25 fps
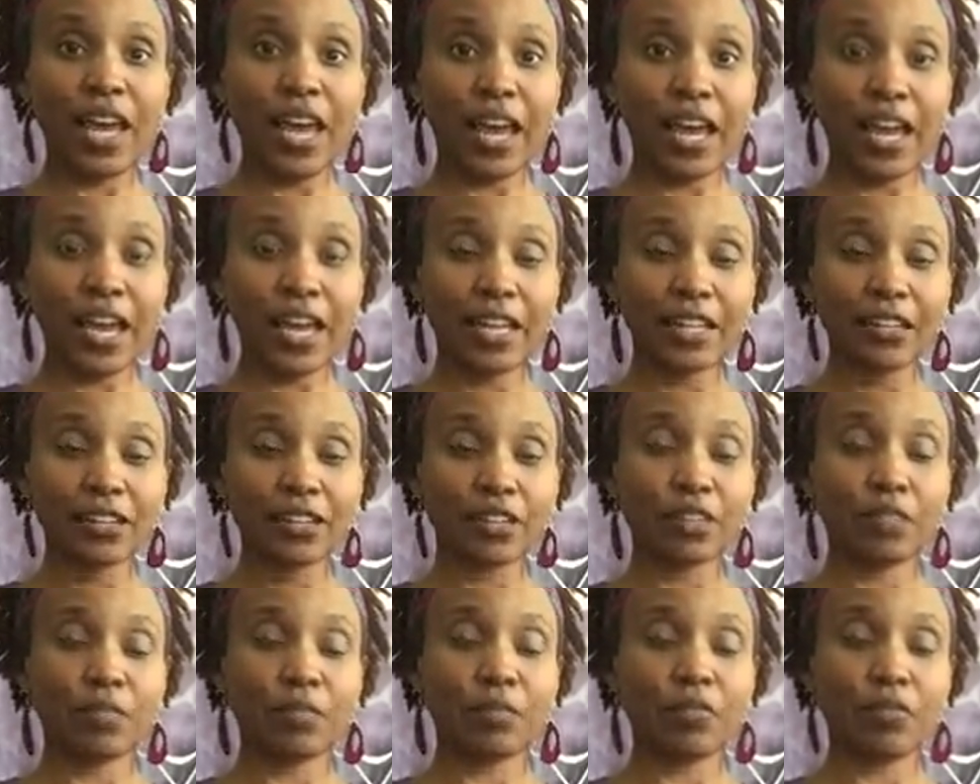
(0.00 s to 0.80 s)
and
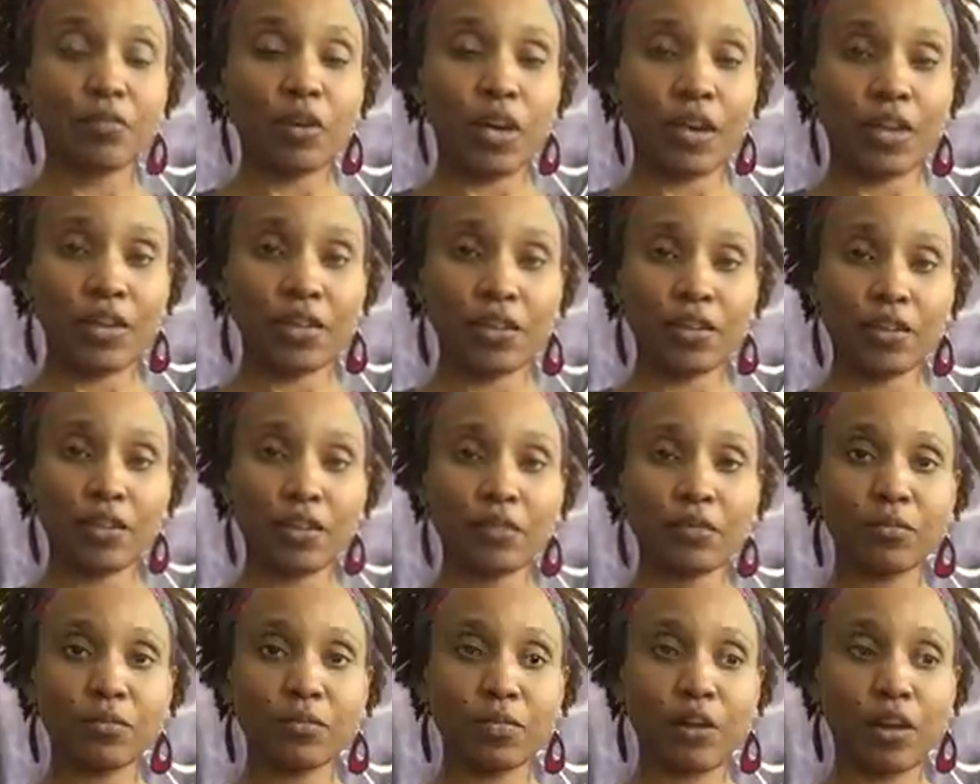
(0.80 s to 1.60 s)
the breath,
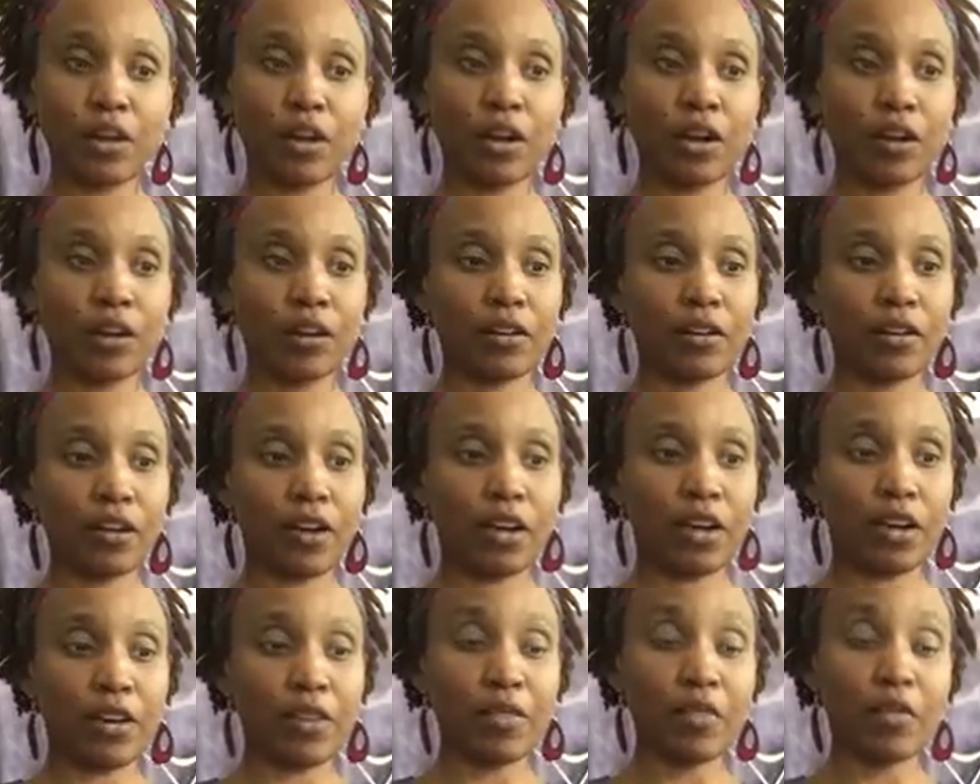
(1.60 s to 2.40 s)
our
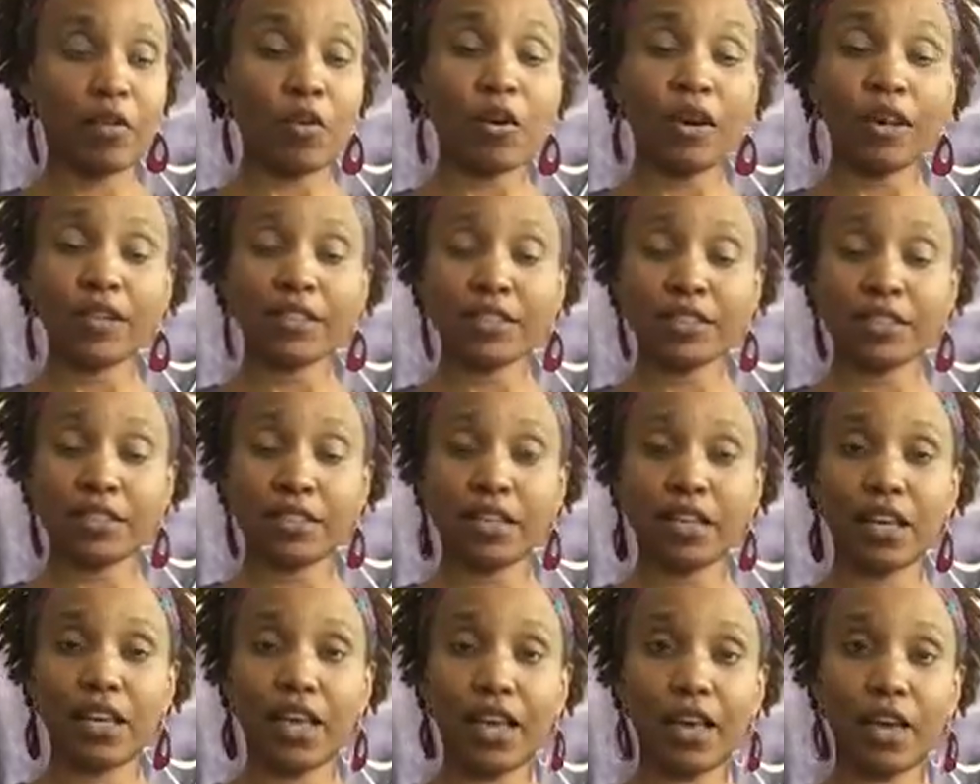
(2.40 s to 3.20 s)

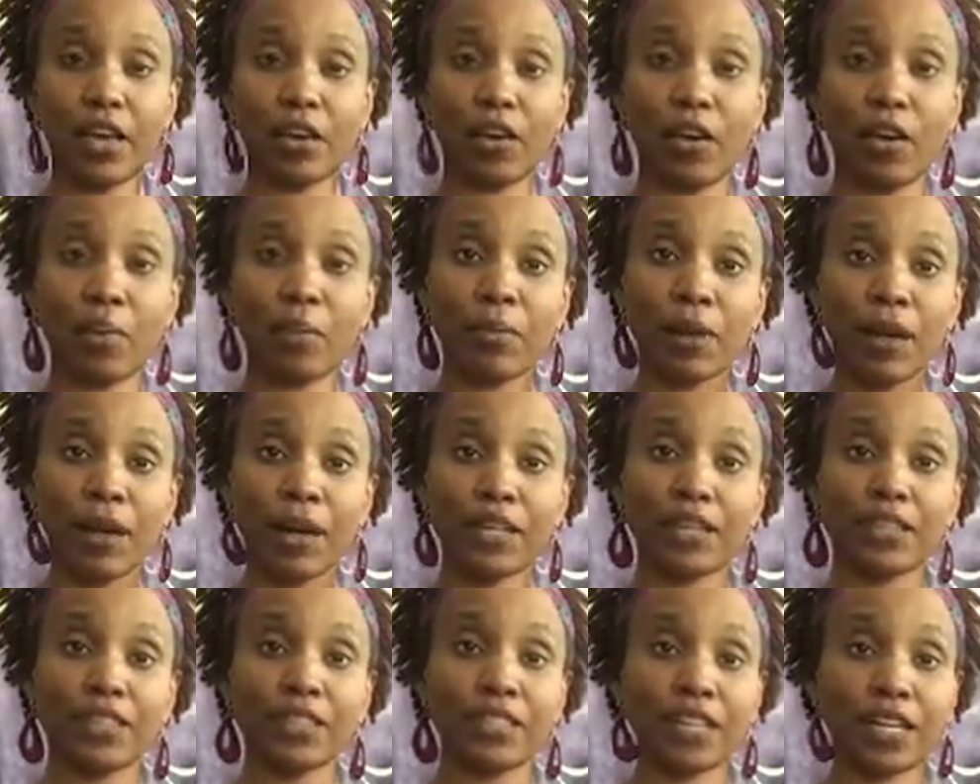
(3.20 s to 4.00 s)
thoughts and our
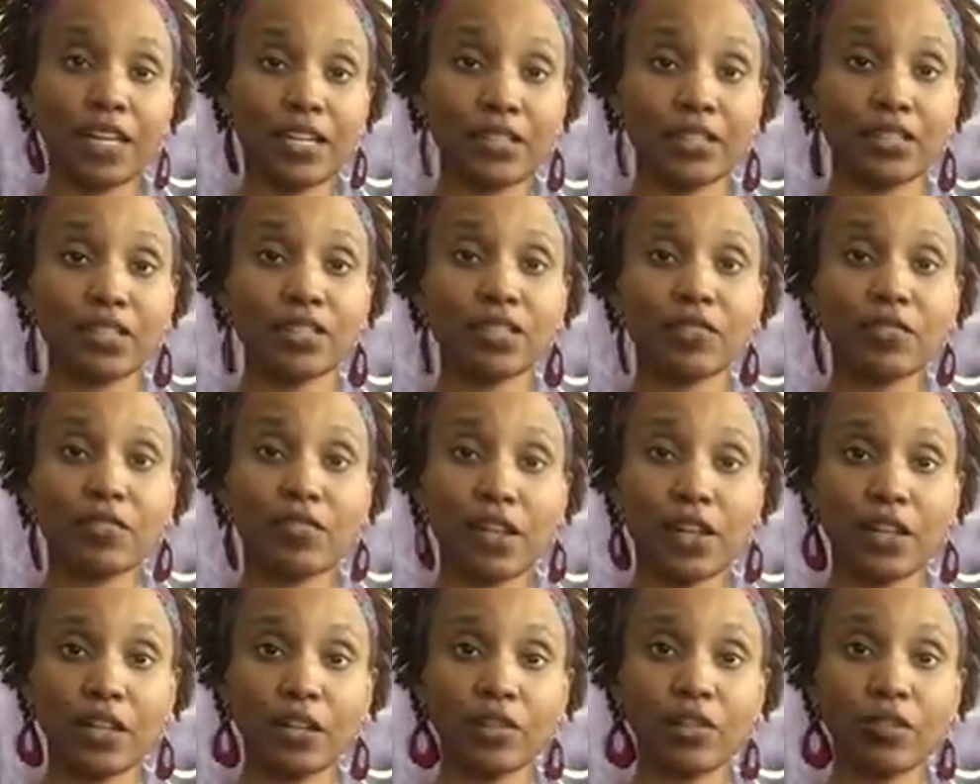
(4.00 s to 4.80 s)
body tends to
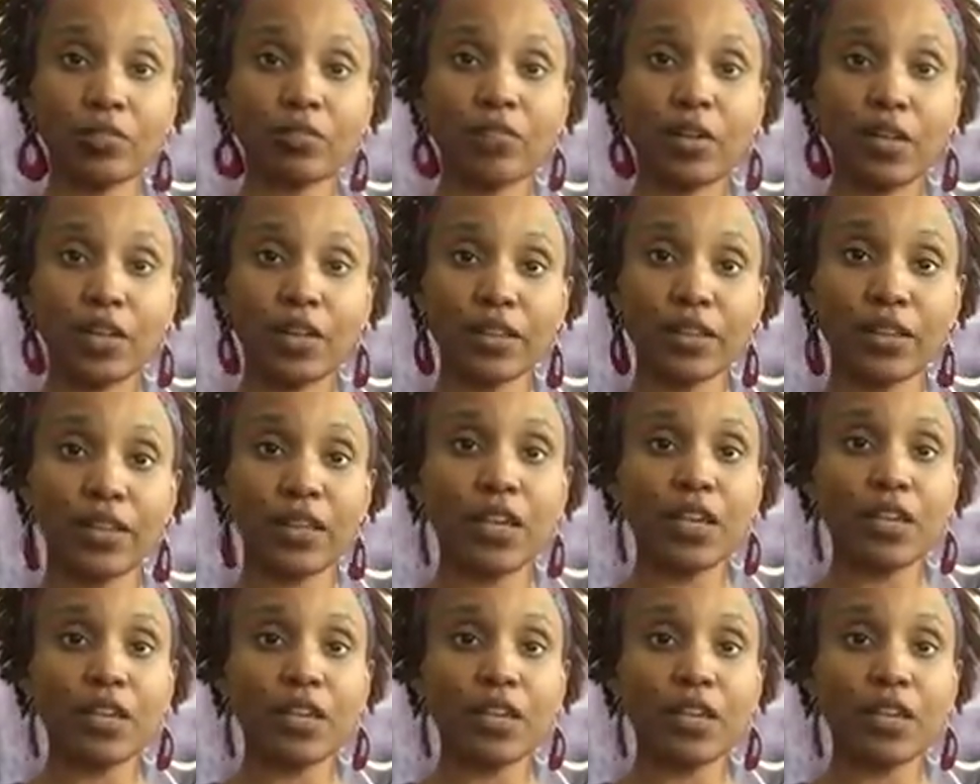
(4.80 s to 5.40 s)
follow the breath.